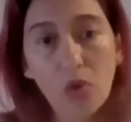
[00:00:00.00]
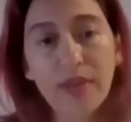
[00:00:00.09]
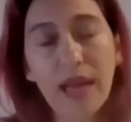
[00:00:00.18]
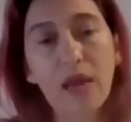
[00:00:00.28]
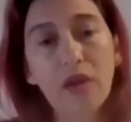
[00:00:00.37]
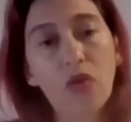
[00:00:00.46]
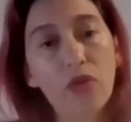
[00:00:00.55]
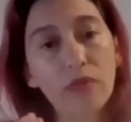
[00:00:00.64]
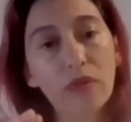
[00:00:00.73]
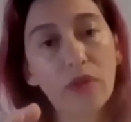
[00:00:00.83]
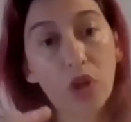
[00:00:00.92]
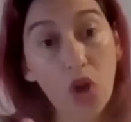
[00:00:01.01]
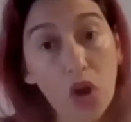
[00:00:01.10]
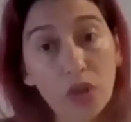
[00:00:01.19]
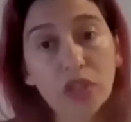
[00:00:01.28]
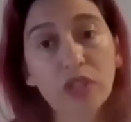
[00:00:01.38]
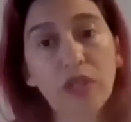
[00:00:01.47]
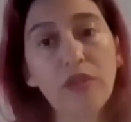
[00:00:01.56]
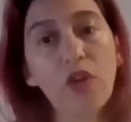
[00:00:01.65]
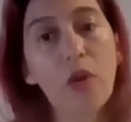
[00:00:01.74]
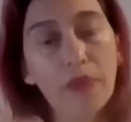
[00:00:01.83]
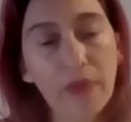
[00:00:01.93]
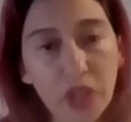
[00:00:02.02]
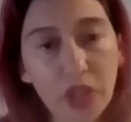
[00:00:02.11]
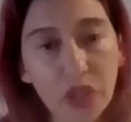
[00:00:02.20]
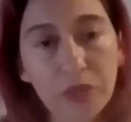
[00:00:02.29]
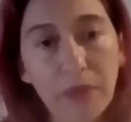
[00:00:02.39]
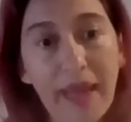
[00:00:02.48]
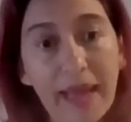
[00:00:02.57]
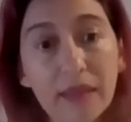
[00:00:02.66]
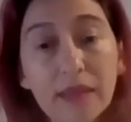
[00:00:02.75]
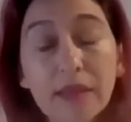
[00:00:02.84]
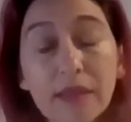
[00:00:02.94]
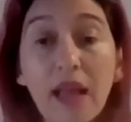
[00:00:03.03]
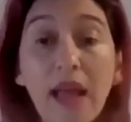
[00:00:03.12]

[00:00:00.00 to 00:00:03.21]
down on the cost and the operational demands,